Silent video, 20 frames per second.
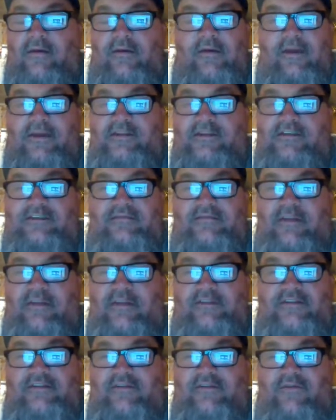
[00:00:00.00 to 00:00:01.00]

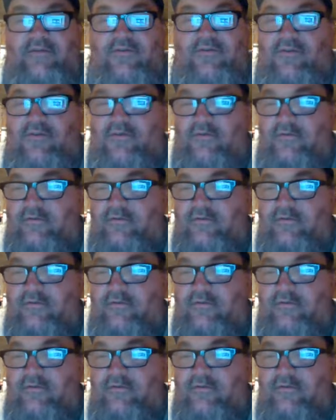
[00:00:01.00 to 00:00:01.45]
That's so cool.